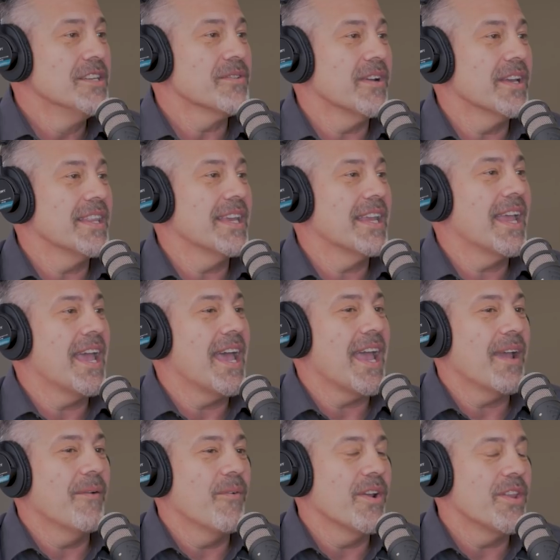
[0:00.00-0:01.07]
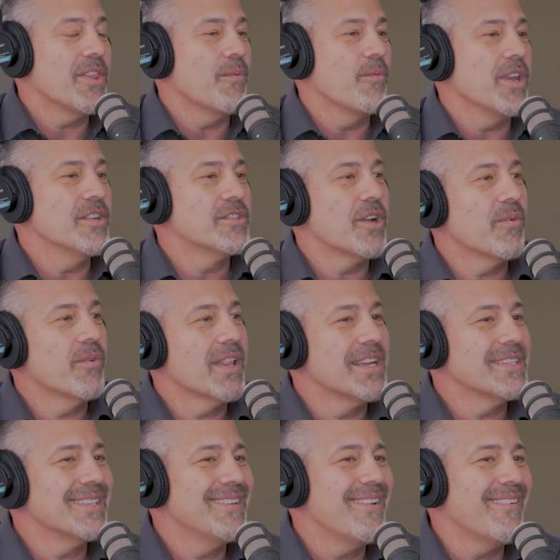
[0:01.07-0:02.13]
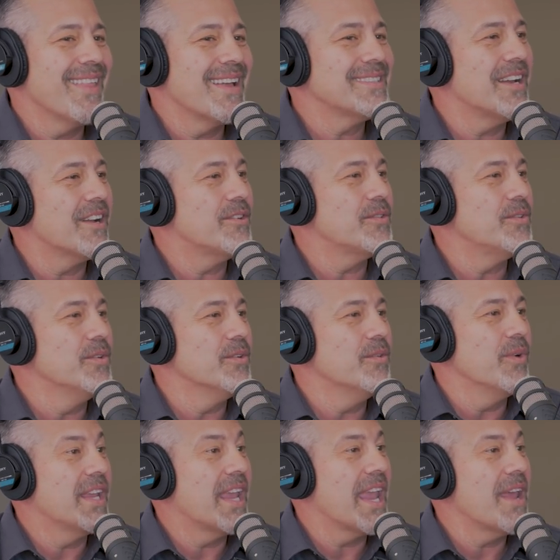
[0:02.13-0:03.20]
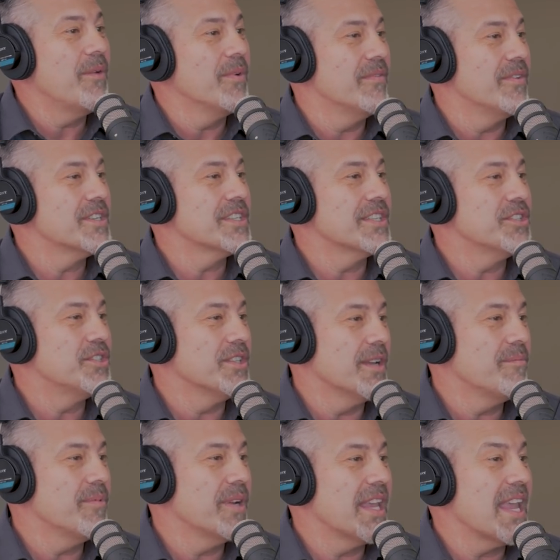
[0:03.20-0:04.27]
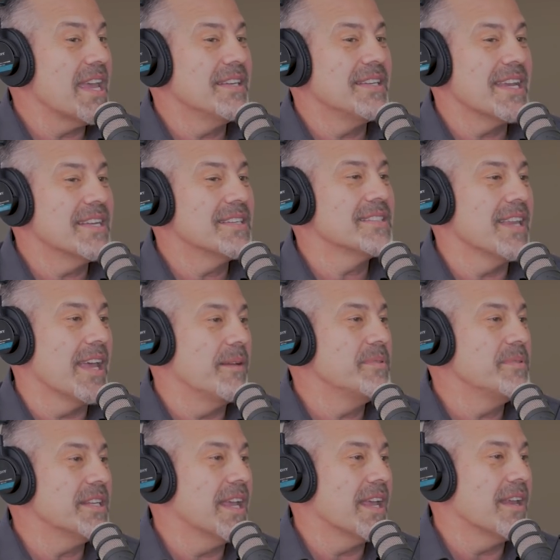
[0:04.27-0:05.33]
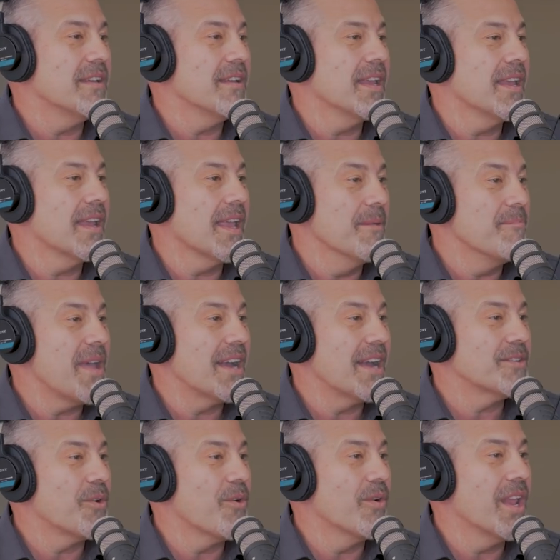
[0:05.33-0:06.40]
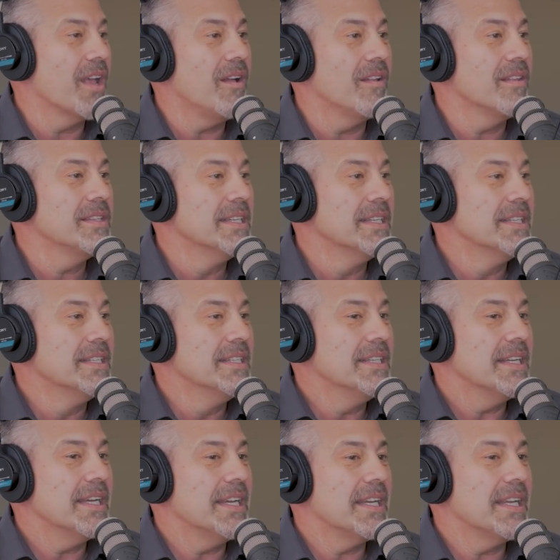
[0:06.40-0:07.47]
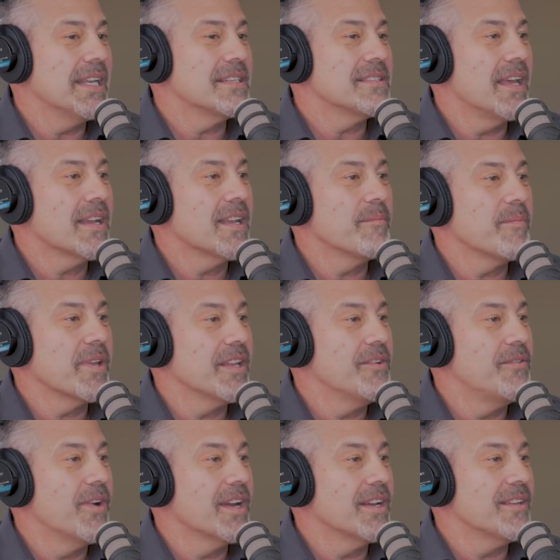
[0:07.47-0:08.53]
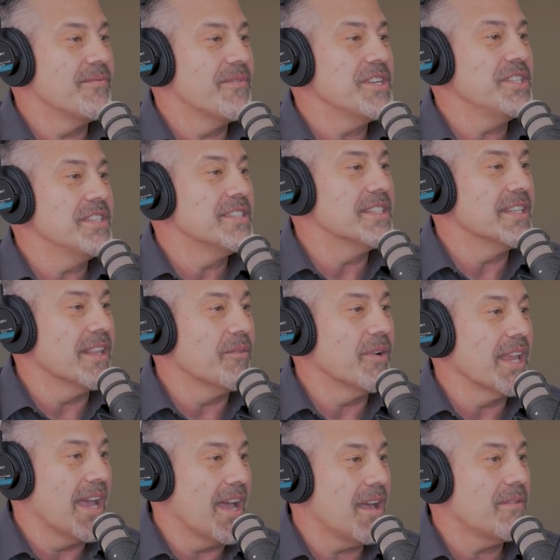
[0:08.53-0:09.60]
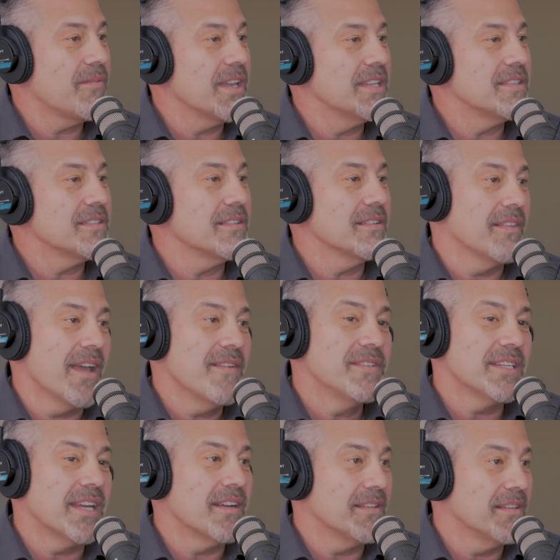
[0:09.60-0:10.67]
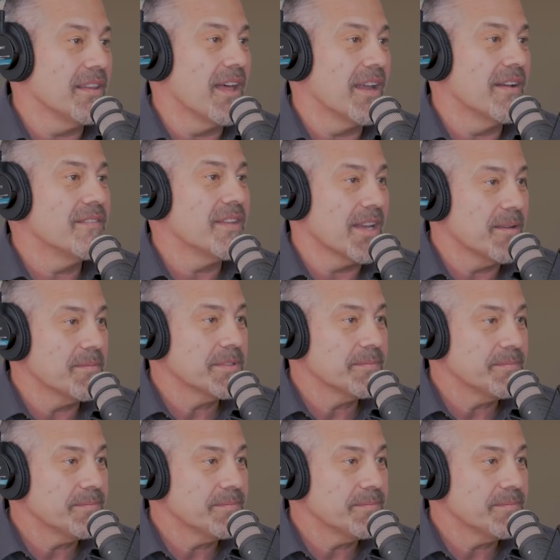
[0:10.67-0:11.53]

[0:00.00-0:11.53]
So I think uh, when you start realizing, no, that's not true, we can reverse the shift, we can take steps and impact our own health. And it's not going to be a drug deficiency that we have. It's right. lifestyle a lot of times.